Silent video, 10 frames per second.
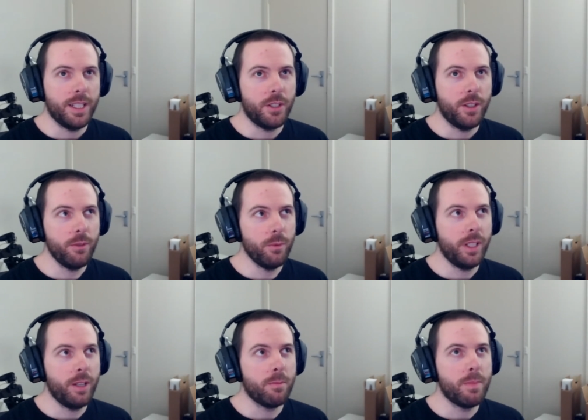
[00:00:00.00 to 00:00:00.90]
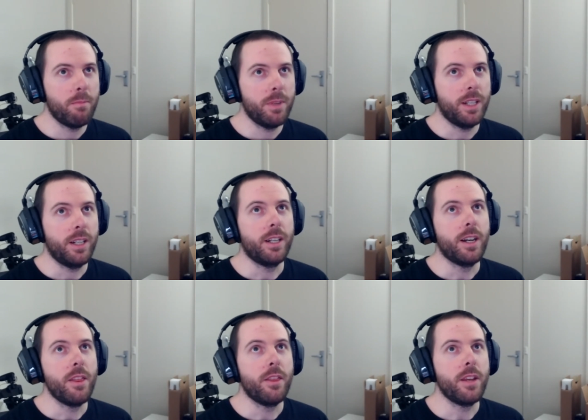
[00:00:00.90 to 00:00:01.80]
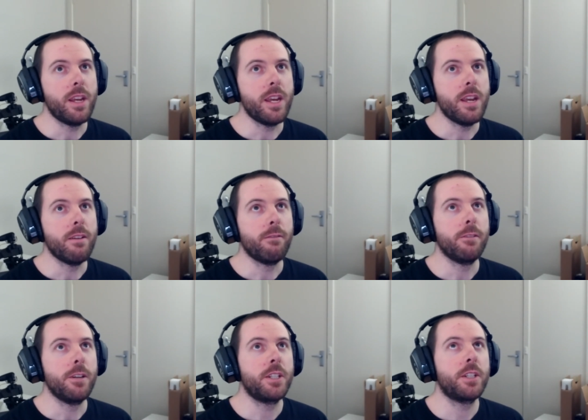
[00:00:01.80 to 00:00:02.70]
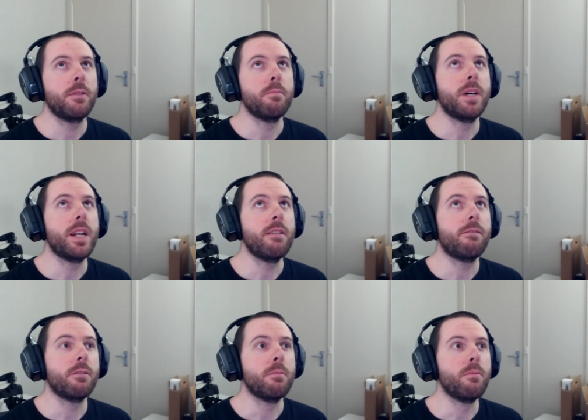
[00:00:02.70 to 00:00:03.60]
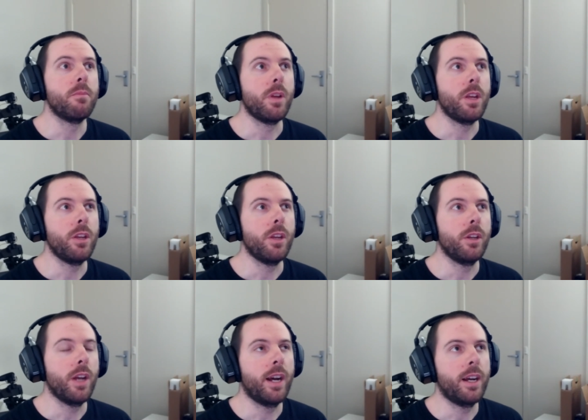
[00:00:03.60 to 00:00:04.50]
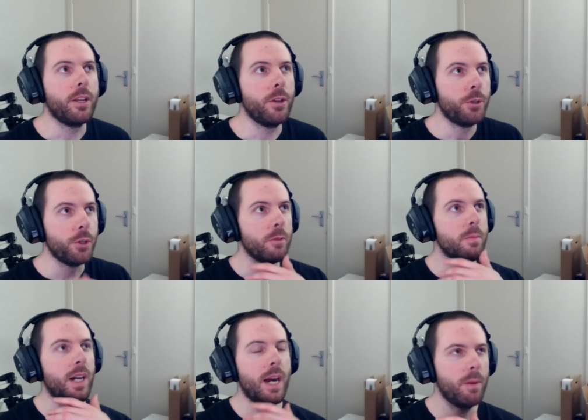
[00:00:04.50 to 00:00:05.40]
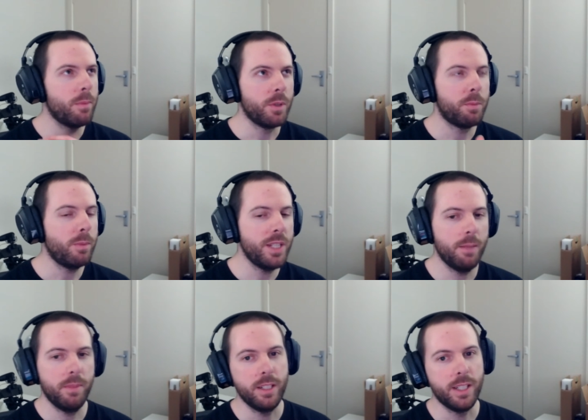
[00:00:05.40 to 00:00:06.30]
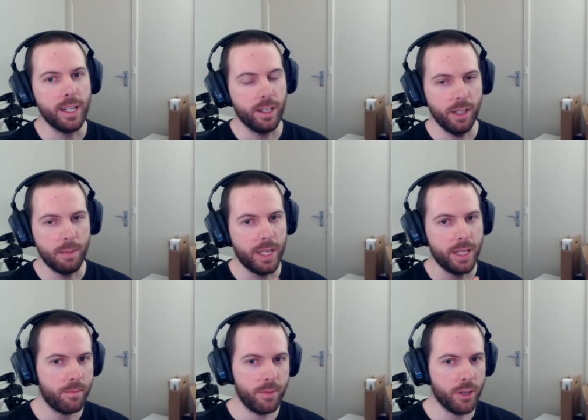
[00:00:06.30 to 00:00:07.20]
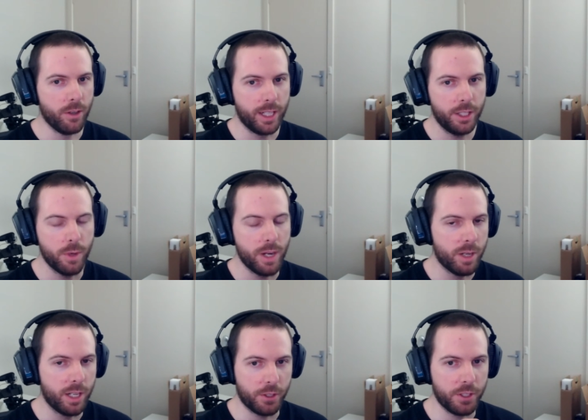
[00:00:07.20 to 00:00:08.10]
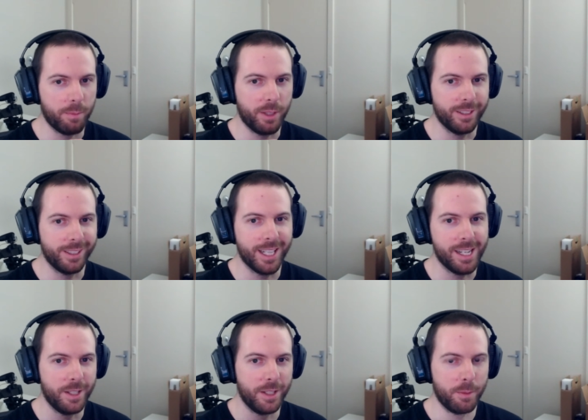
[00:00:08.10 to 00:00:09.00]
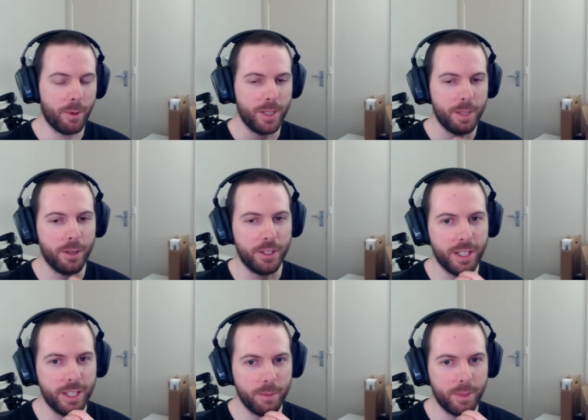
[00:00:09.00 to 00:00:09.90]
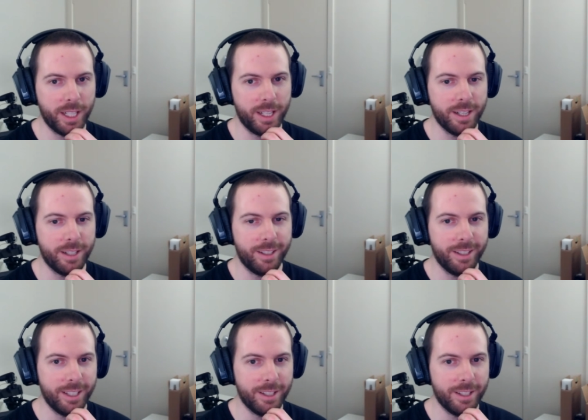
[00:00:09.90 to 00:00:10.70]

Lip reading: So I don't really remember the first money from YouTube. I remember it was probably something like I made, like $20 or something like that. It was probably deposited into my account.